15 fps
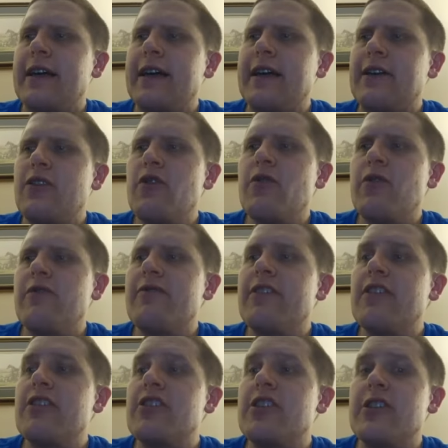newer
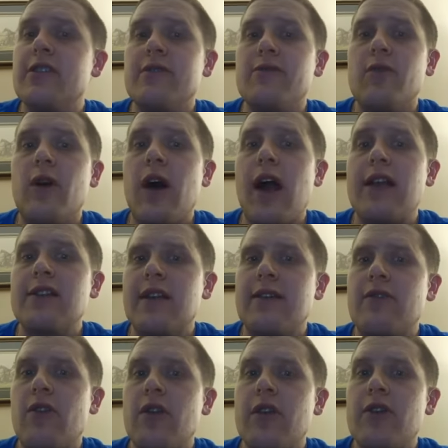vintages of wines that I've
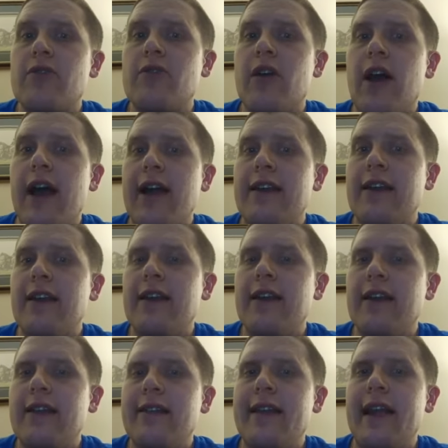already tried
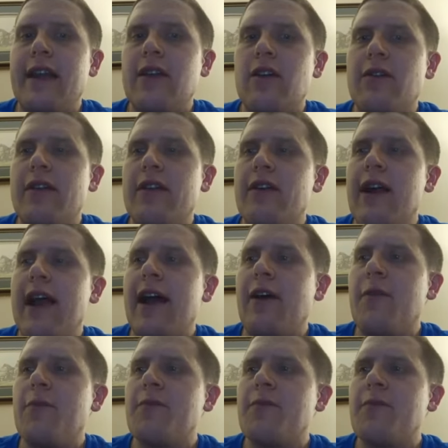that I know that are out.